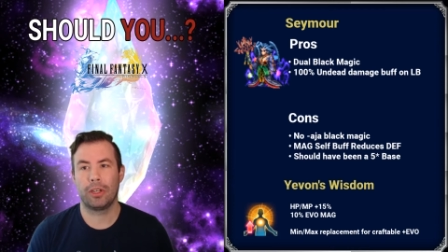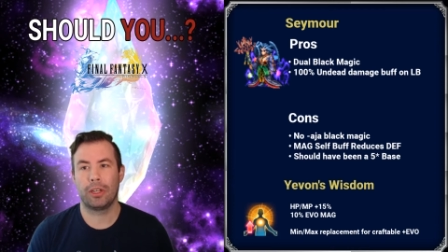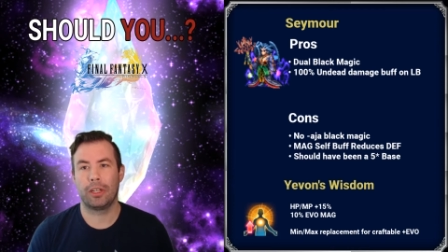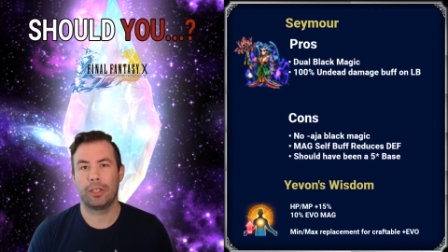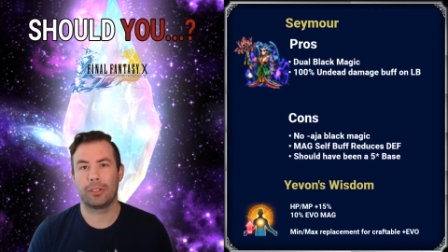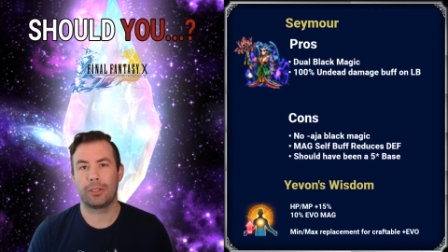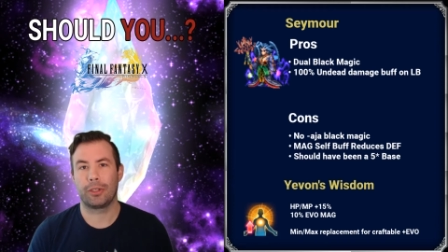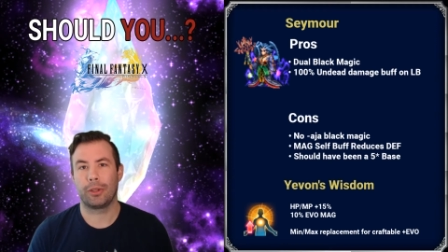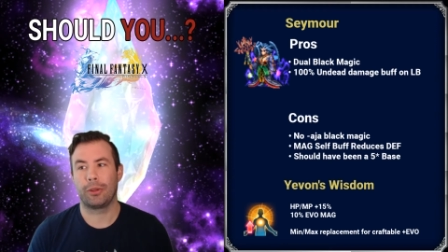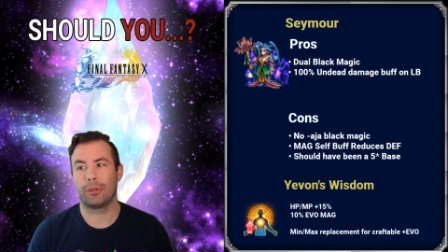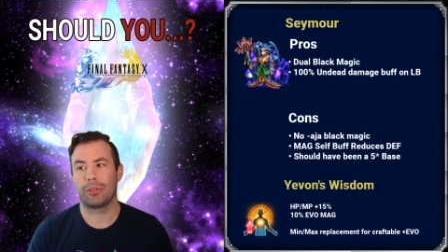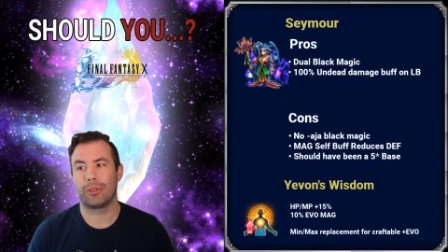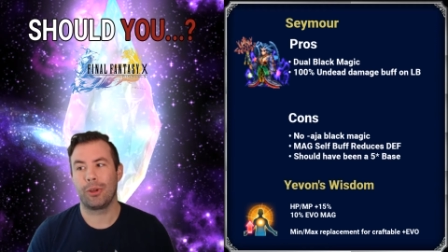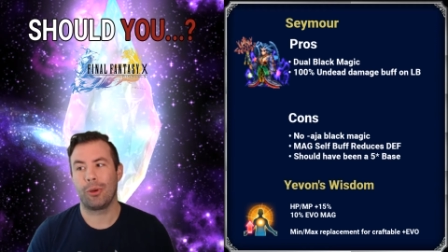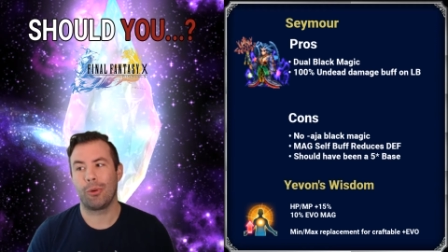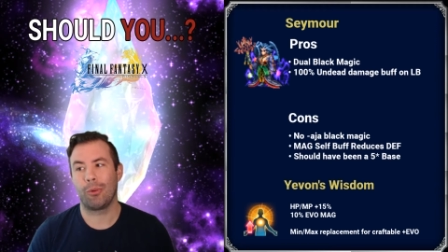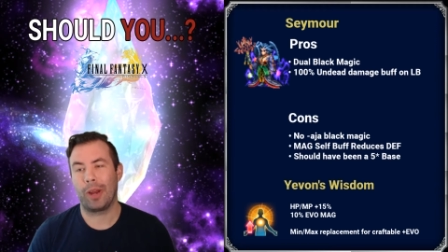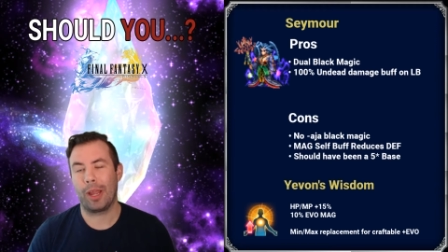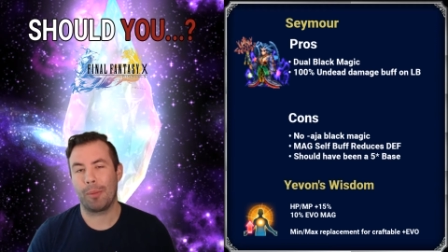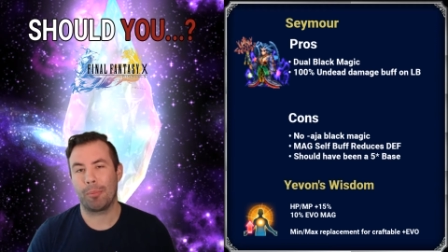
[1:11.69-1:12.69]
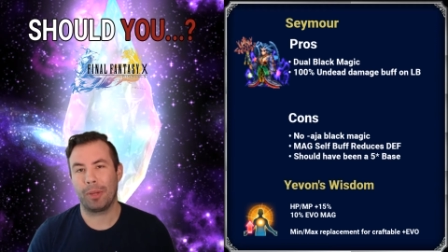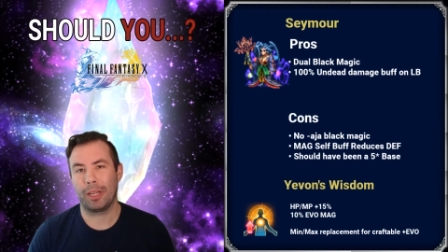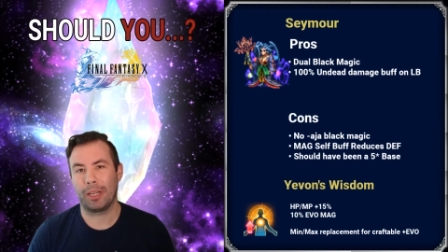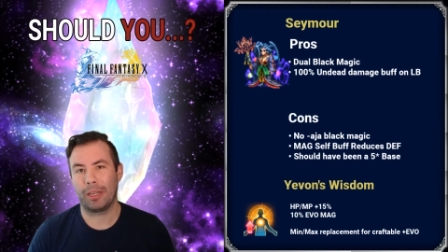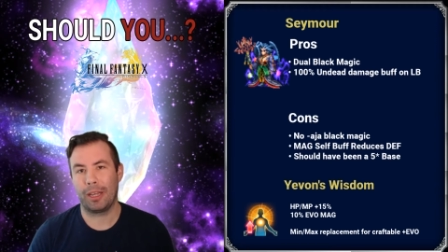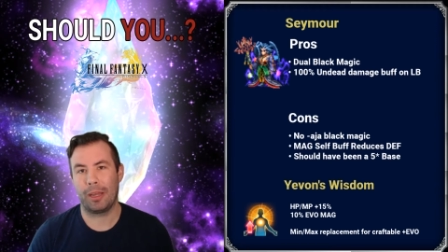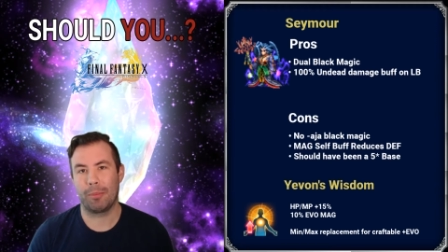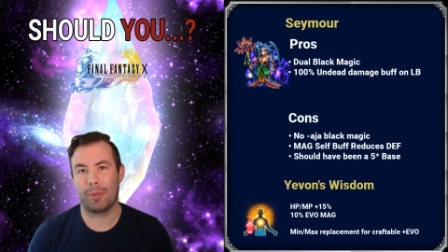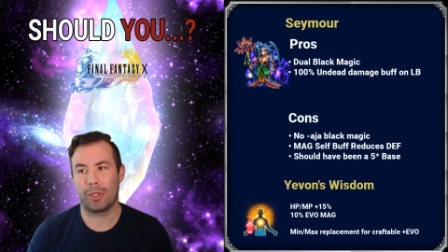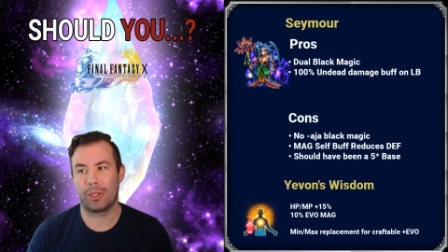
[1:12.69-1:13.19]
so there's no ramping
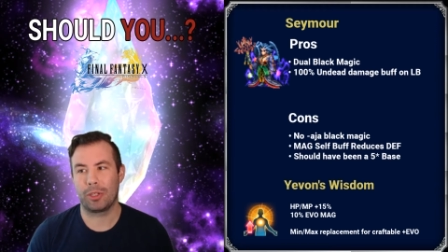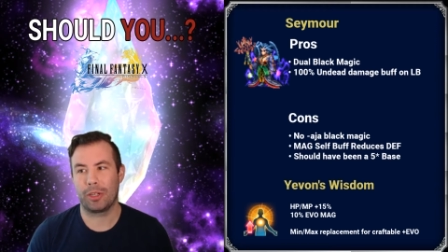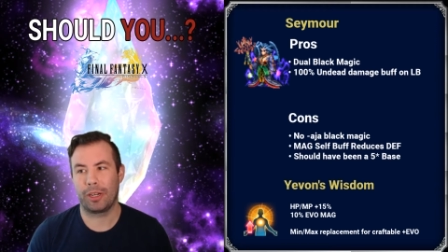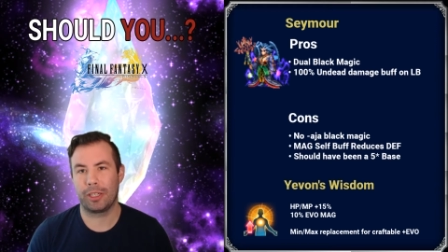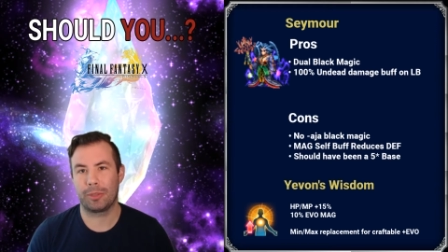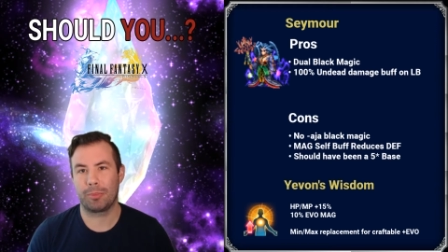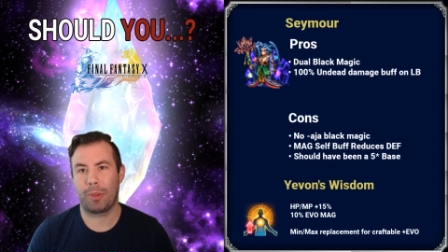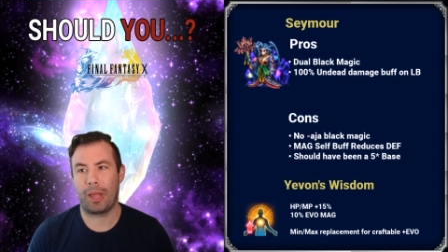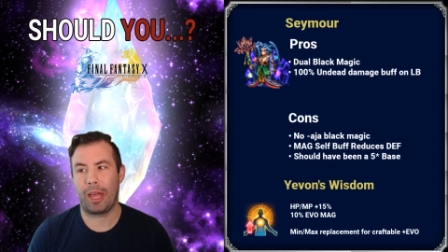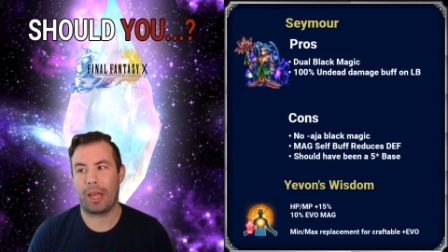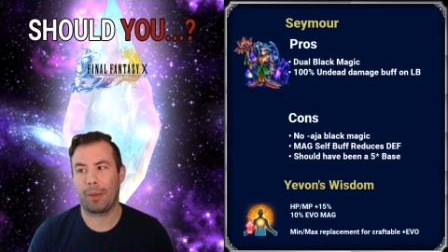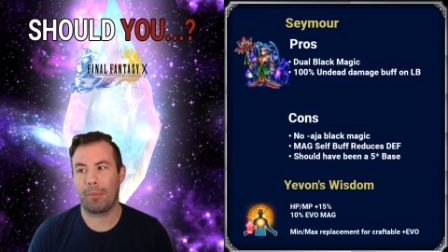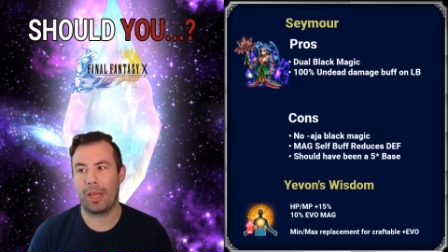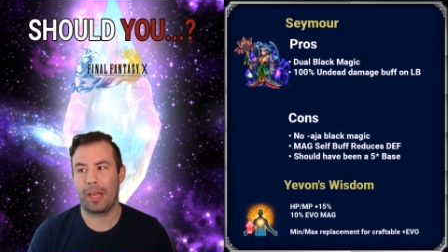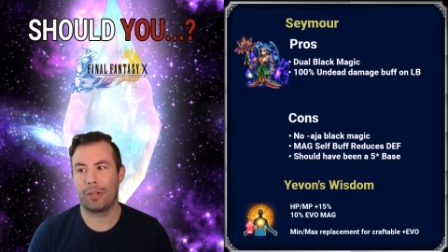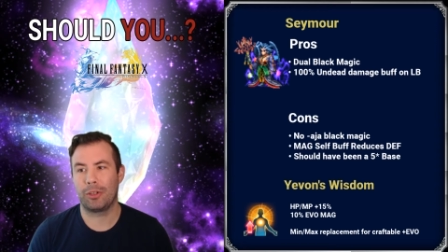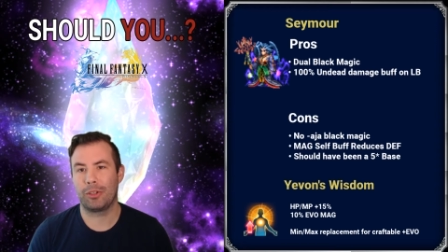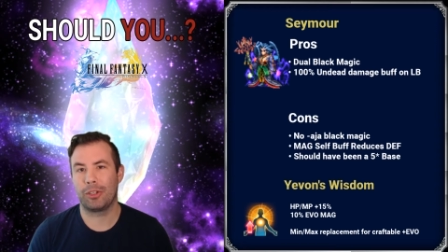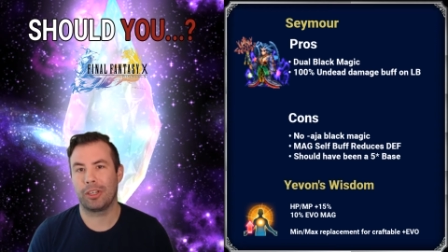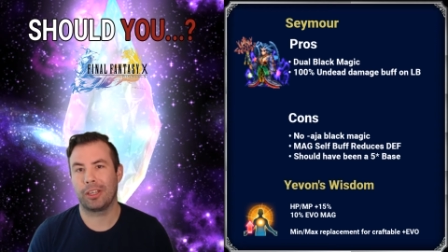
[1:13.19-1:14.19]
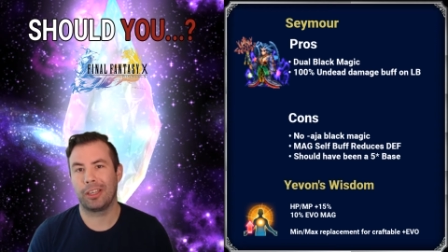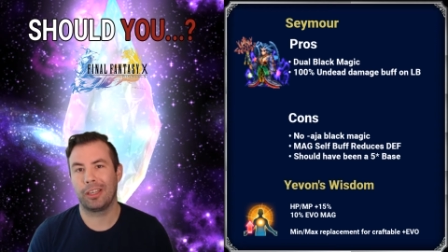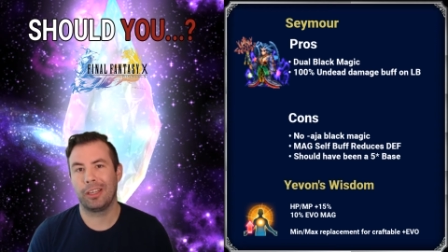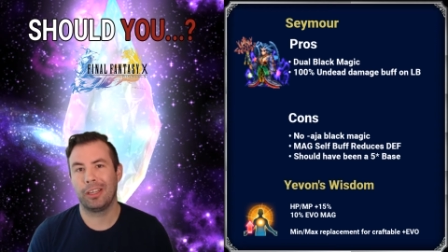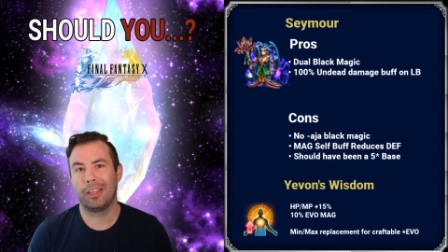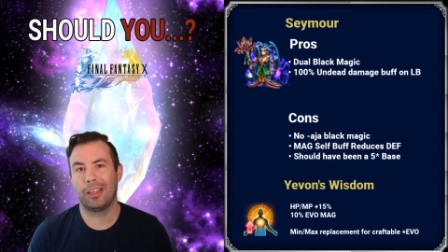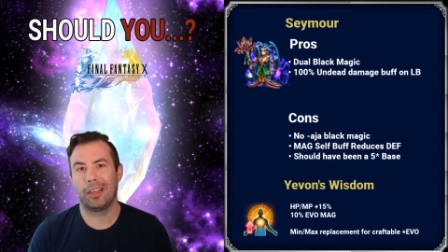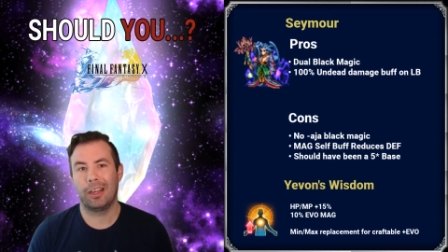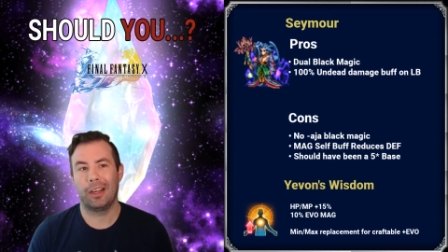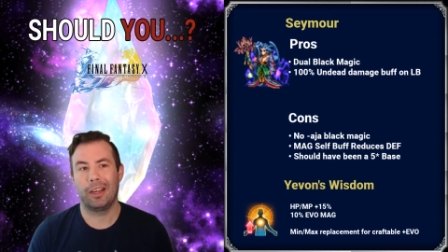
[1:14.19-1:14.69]
damage on his black magic.
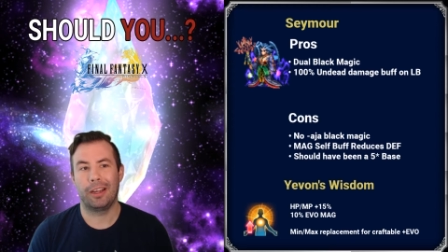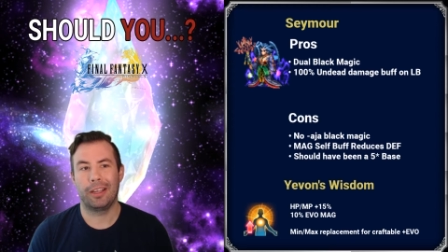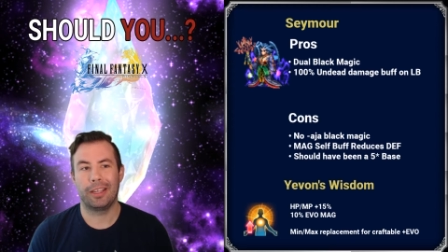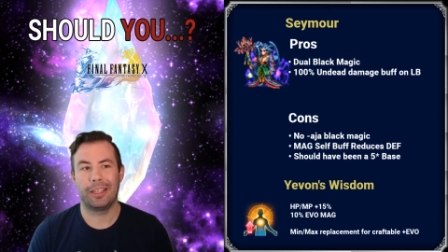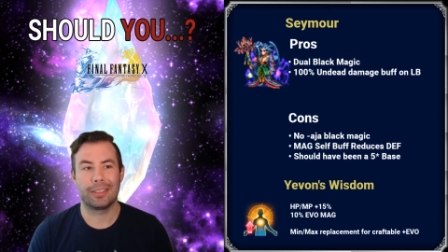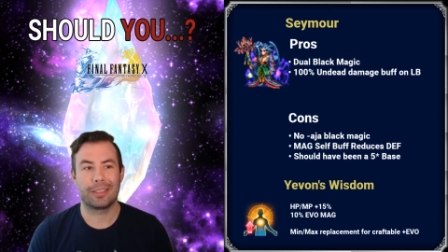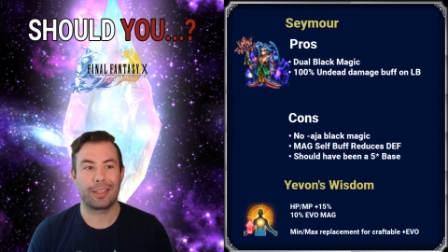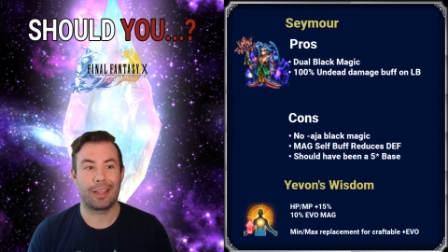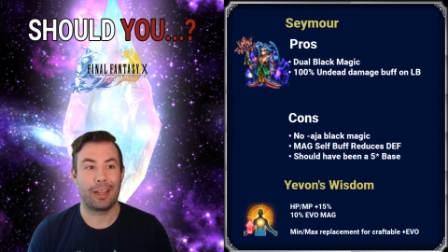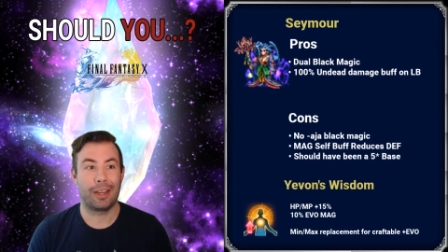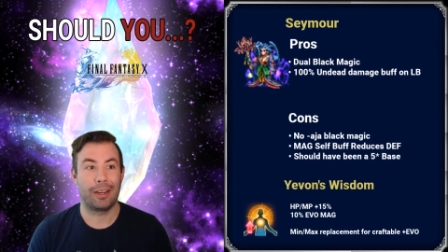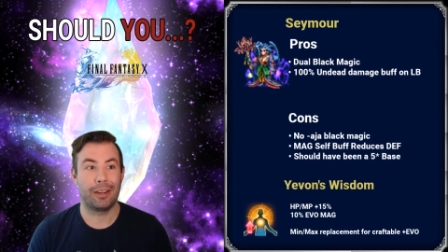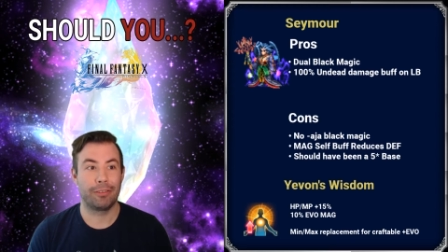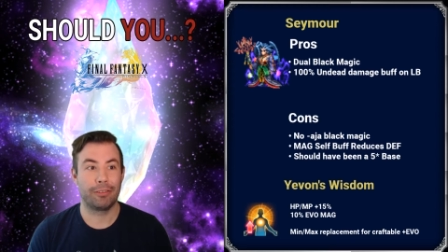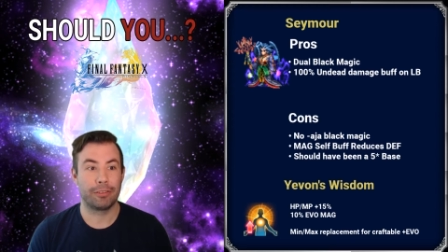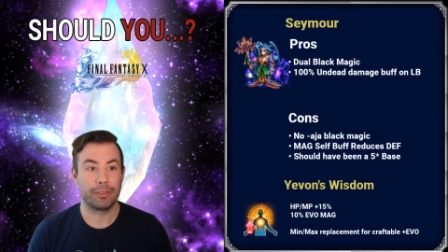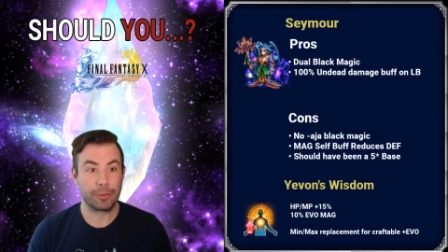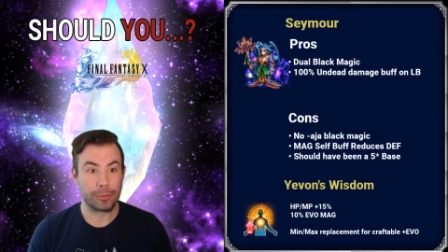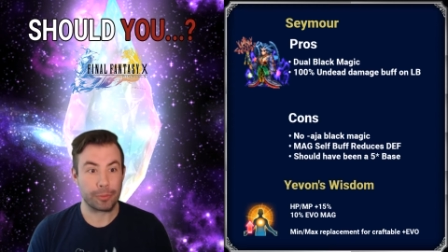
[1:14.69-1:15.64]
He's kind of